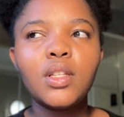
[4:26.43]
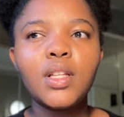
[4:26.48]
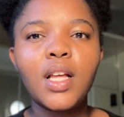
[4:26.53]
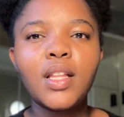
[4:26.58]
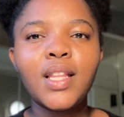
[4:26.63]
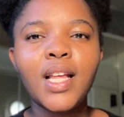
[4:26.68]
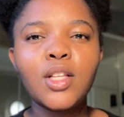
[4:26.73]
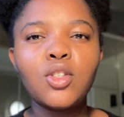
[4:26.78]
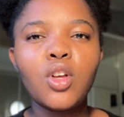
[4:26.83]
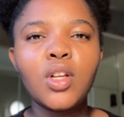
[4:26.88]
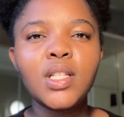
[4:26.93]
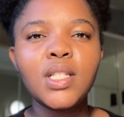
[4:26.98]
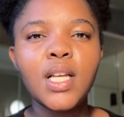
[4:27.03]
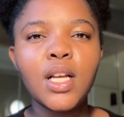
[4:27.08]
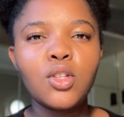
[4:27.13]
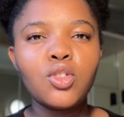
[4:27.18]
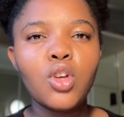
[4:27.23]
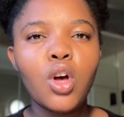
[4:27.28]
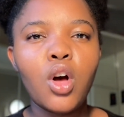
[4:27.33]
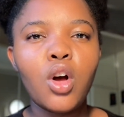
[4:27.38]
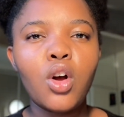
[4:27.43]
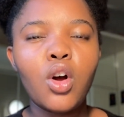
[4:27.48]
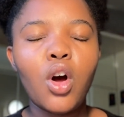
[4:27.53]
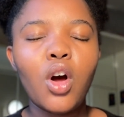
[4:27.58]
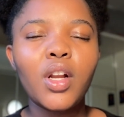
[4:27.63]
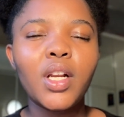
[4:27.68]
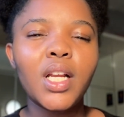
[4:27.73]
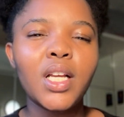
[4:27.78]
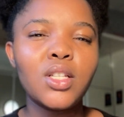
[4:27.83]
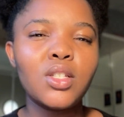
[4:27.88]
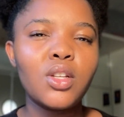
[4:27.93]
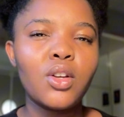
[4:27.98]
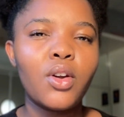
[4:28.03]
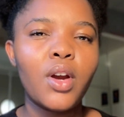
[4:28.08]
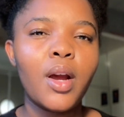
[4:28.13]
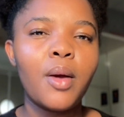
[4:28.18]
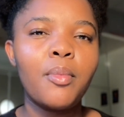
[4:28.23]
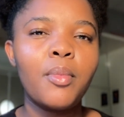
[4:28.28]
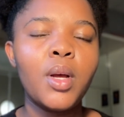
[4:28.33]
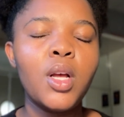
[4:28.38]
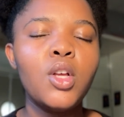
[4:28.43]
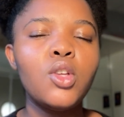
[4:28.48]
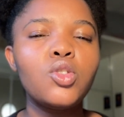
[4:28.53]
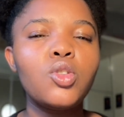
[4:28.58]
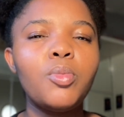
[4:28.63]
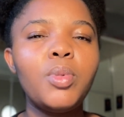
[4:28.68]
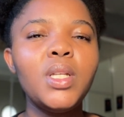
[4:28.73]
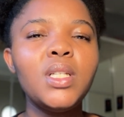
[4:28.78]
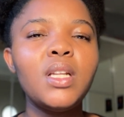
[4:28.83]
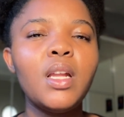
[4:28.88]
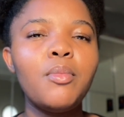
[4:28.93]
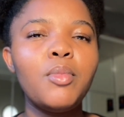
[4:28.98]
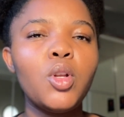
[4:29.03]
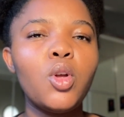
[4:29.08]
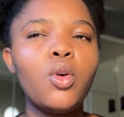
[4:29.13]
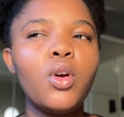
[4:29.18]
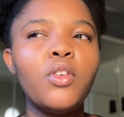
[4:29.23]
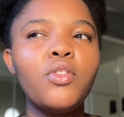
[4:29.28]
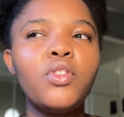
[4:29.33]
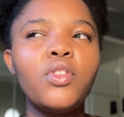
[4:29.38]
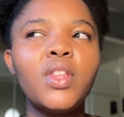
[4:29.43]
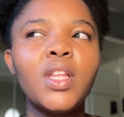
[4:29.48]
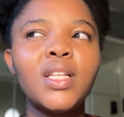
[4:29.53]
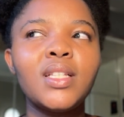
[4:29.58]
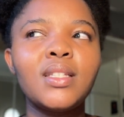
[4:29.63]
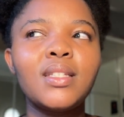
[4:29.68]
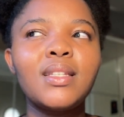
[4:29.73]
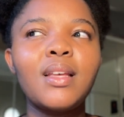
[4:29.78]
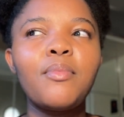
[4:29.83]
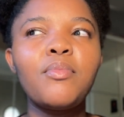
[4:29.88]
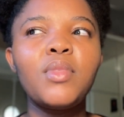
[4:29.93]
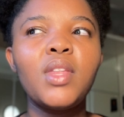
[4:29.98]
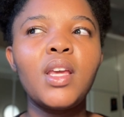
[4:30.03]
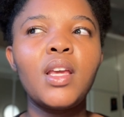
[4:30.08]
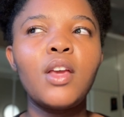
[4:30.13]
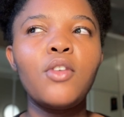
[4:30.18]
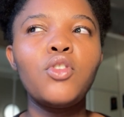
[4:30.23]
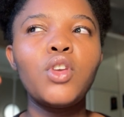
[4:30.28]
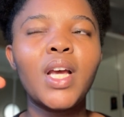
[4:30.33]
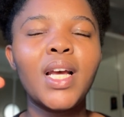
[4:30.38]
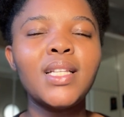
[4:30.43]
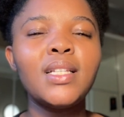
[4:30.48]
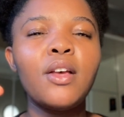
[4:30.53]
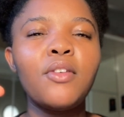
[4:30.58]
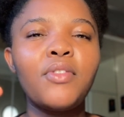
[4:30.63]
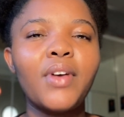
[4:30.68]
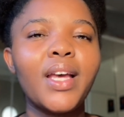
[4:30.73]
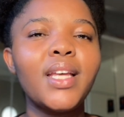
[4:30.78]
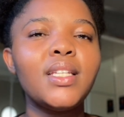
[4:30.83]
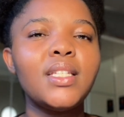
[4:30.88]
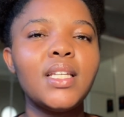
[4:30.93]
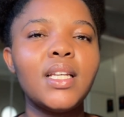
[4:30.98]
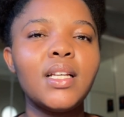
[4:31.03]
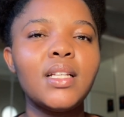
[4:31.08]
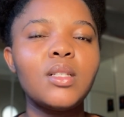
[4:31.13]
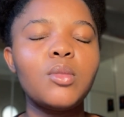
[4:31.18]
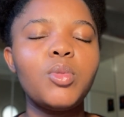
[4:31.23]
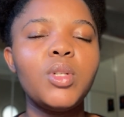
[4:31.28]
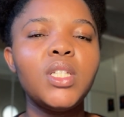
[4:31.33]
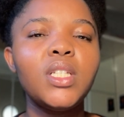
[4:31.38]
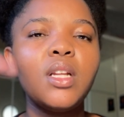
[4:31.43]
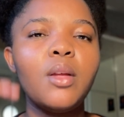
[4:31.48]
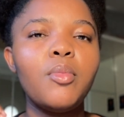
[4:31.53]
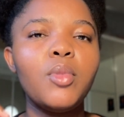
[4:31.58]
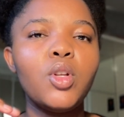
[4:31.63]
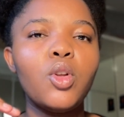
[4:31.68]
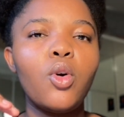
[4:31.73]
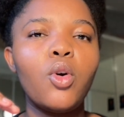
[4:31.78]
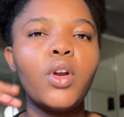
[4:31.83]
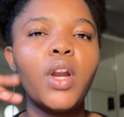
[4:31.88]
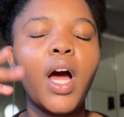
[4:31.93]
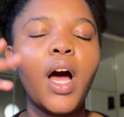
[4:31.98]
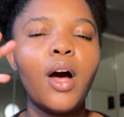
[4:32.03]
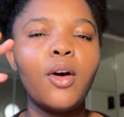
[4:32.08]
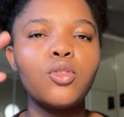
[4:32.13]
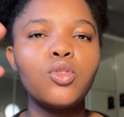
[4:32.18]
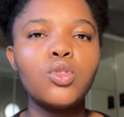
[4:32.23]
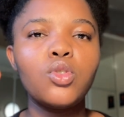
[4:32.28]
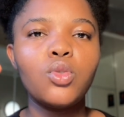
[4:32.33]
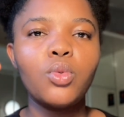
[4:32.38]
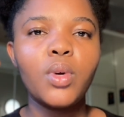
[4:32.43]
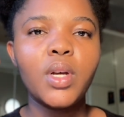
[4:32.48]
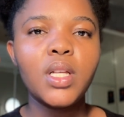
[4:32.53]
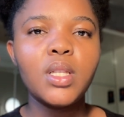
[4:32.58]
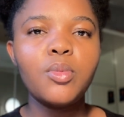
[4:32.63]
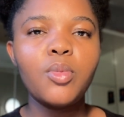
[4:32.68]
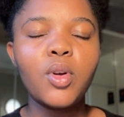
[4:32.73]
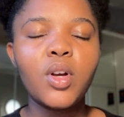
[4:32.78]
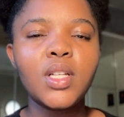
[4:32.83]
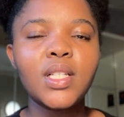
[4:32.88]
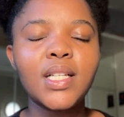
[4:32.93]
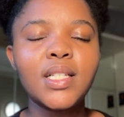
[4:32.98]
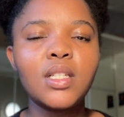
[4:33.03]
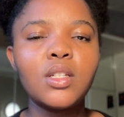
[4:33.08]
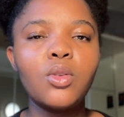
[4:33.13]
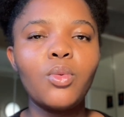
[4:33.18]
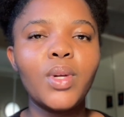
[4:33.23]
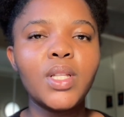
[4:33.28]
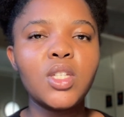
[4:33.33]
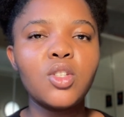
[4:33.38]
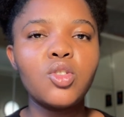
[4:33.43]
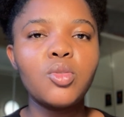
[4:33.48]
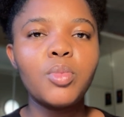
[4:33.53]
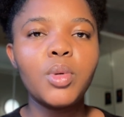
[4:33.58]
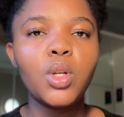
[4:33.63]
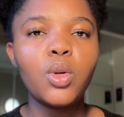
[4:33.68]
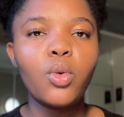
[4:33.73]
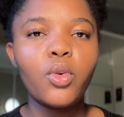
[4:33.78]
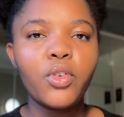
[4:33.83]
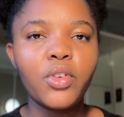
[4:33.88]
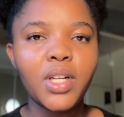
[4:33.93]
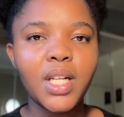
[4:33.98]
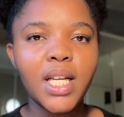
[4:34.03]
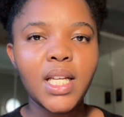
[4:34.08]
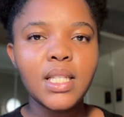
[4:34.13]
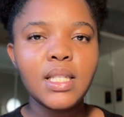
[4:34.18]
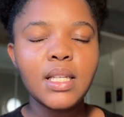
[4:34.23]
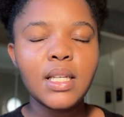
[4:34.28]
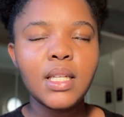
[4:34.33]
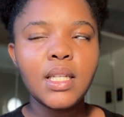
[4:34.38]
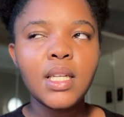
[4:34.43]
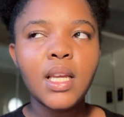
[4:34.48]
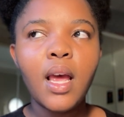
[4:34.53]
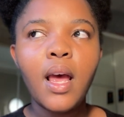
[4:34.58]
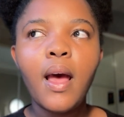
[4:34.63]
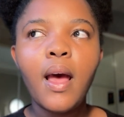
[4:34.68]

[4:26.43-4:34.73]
that's on TikTok on Instagram. So please let me know if there's something. If you guys have ideas, please let me know on how to do it, because I still want it to be law related,